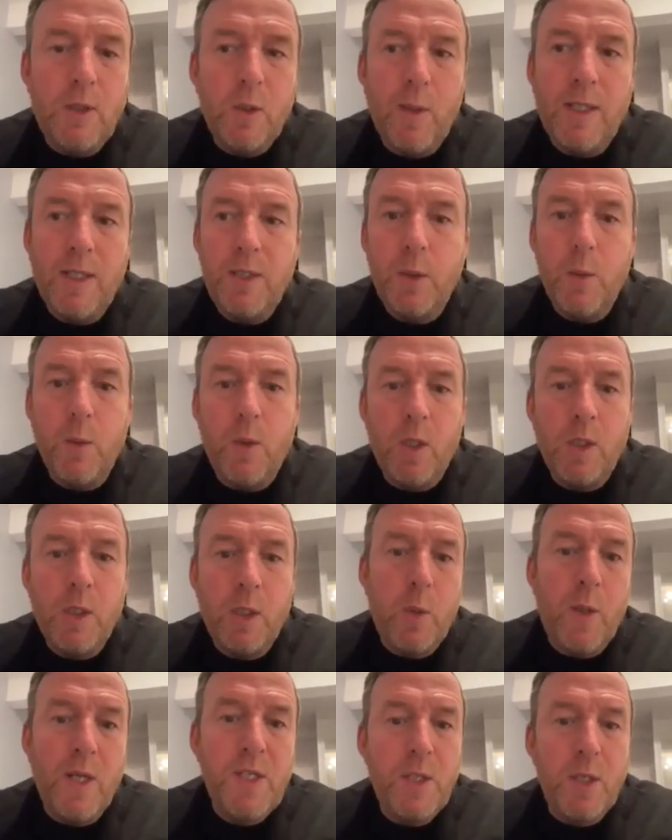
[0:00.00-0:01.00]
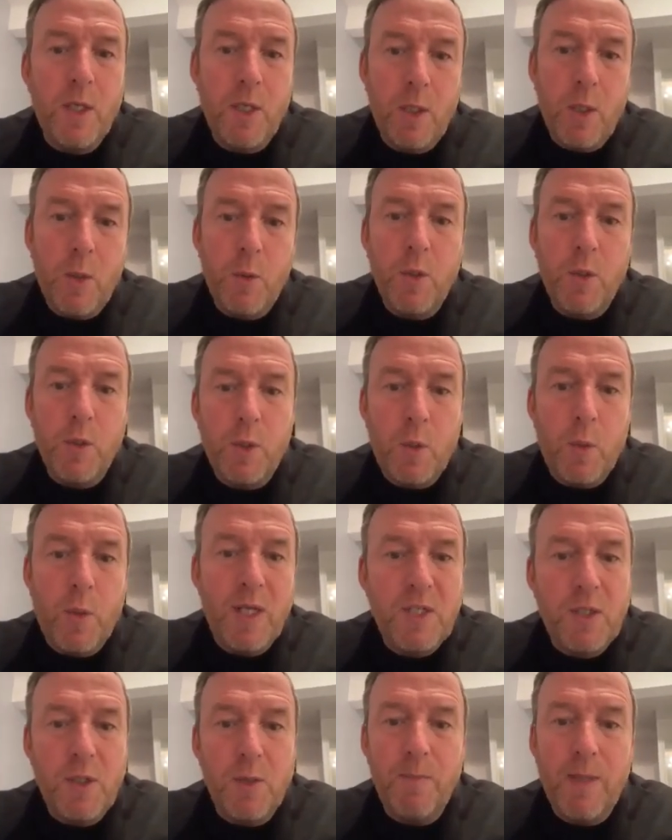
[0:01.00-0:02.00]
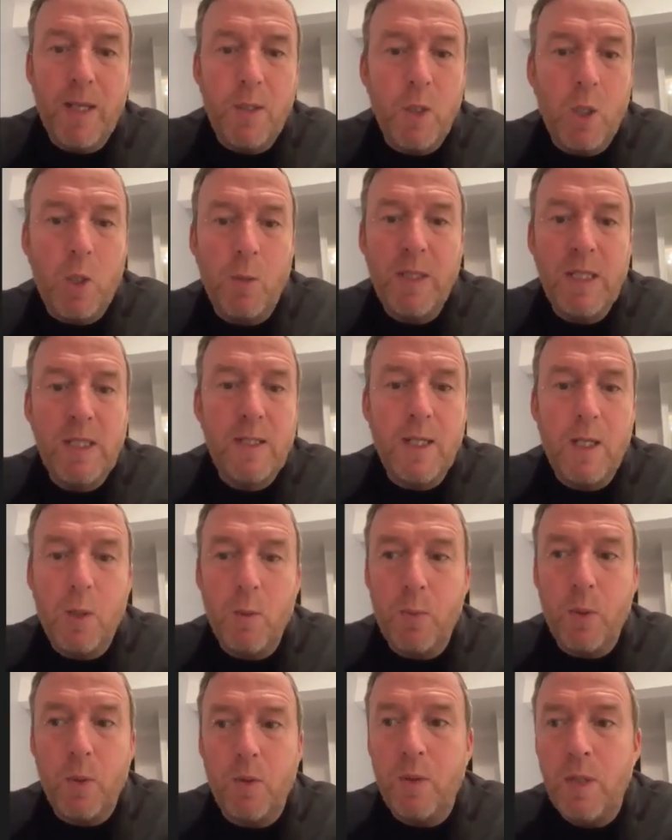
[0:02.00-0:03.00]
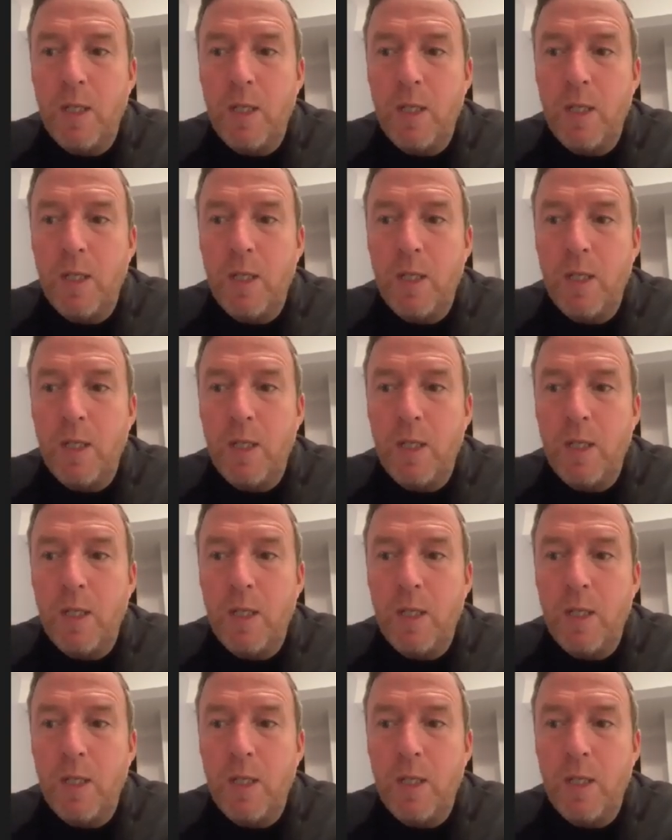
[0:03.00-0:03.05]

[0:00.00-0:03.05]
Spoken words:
to ask you all the question. I know you're the question man normally, Stel, but